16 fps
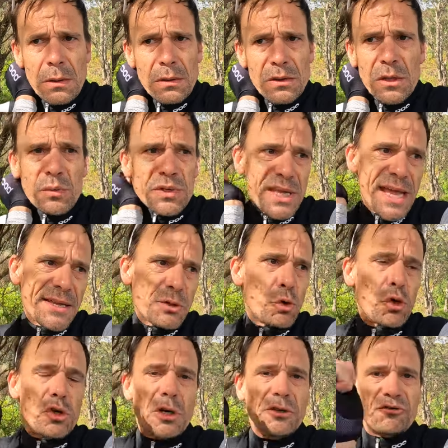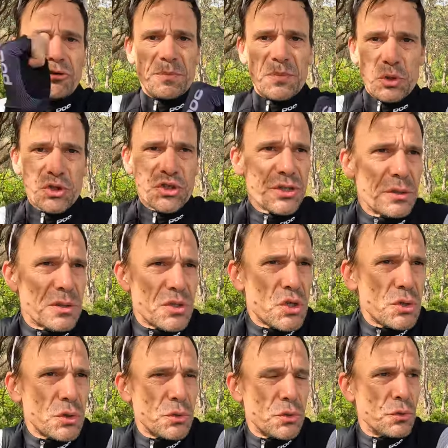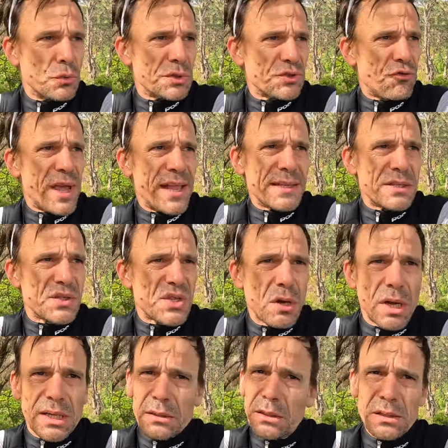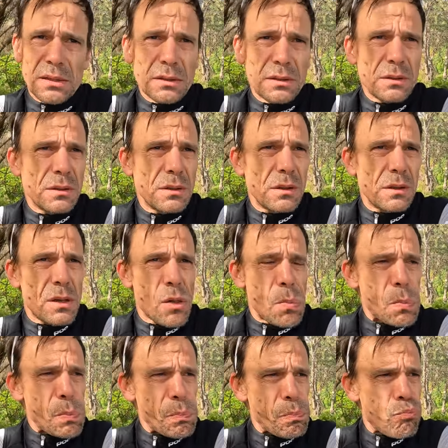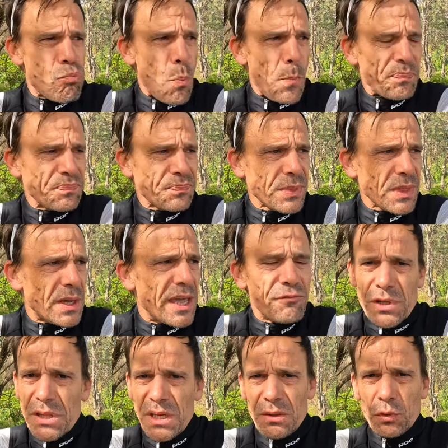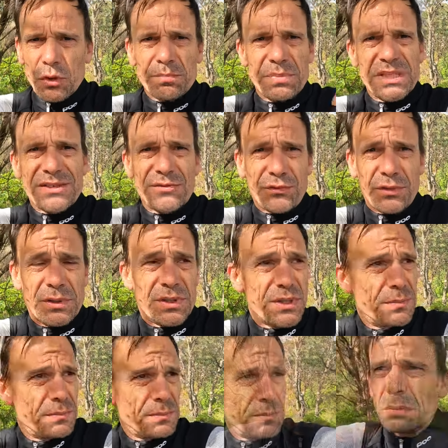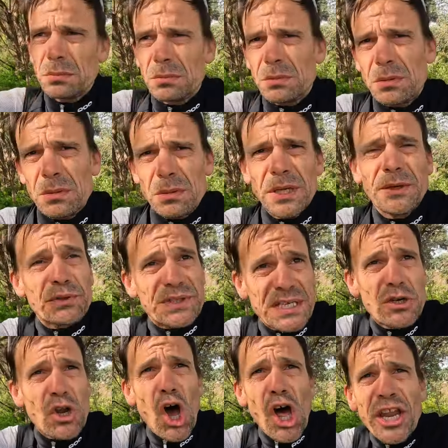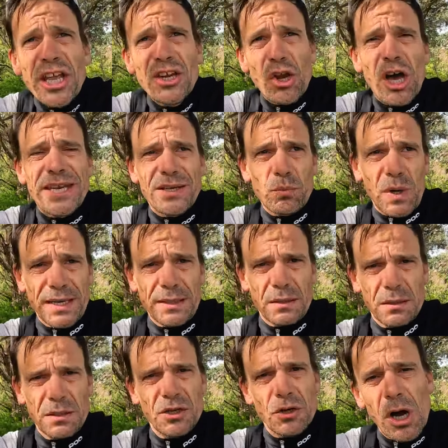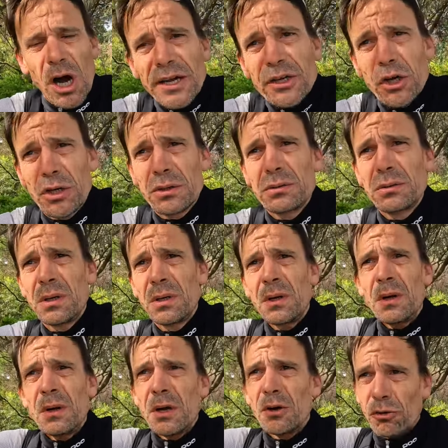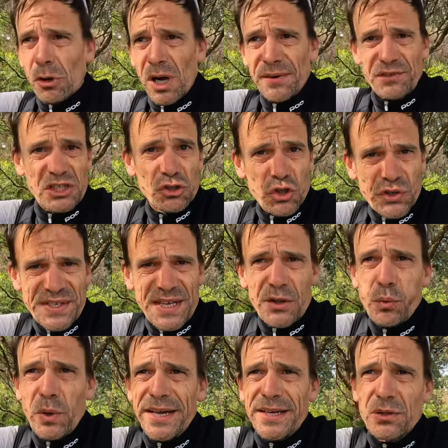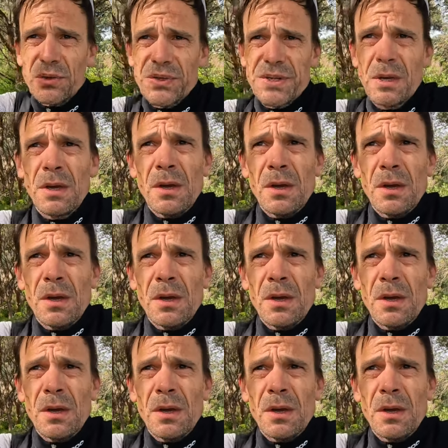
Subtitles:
that without your contribution to Australian cycling, everything would be different. It was in 1991 that Heiko arrived in New South Wales